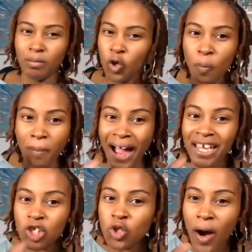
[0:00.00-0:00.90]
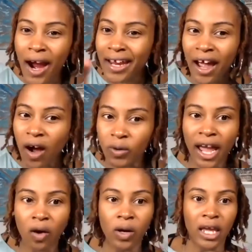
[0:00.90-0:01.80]
You might try it out
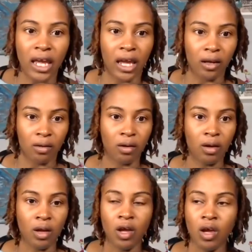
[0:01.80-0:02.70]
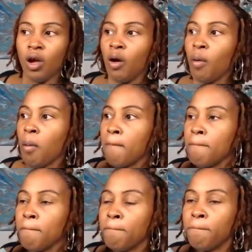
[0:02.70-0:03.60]
now and again,
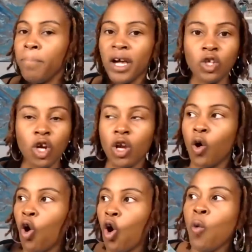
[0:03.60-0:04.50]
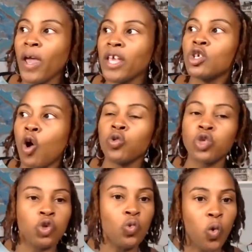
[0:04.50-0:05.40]
but you're going to always go
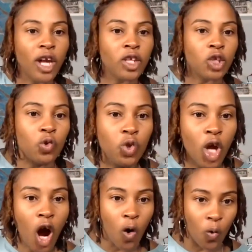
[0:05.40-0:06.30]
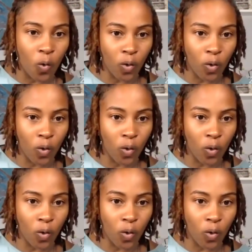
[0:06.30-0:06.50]
to what you know.